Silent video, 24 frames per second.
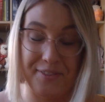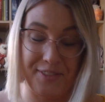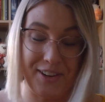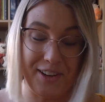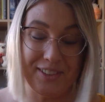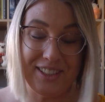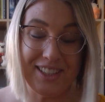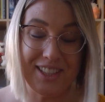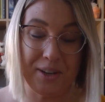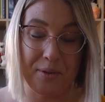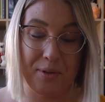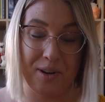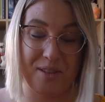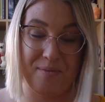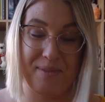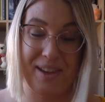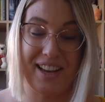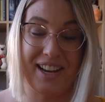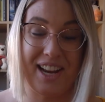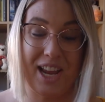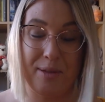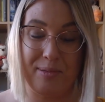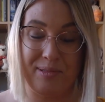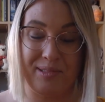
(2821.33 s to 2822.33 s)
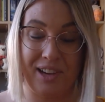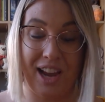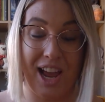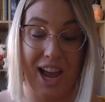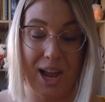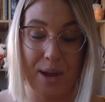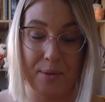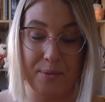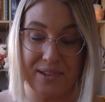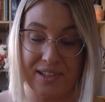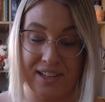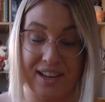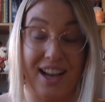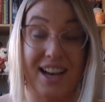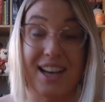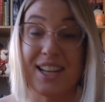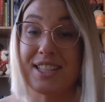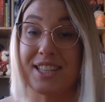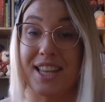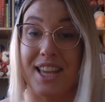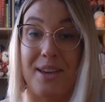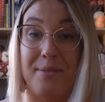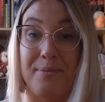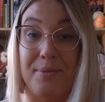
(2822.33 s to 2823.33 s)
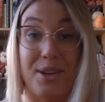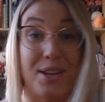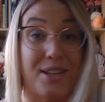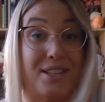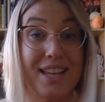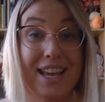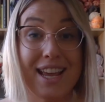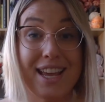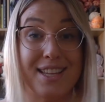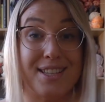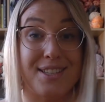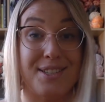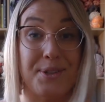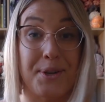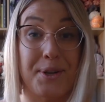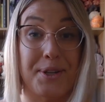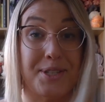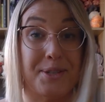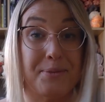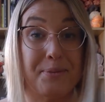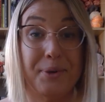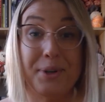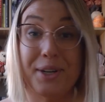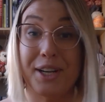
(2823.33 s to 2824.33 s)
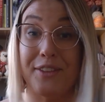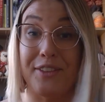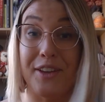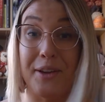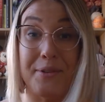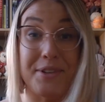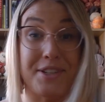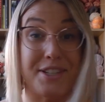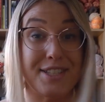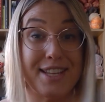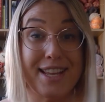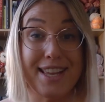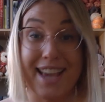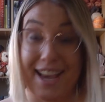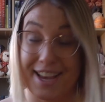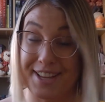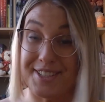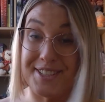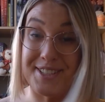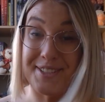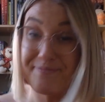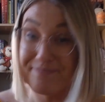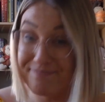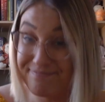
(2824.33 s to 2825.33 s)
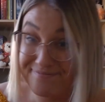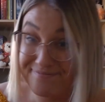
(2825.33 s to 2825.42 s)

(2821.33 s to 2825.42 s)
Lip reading: if I really didn't want to be enabled, I wouldn't ask him because he's so supportive. He would just say yes.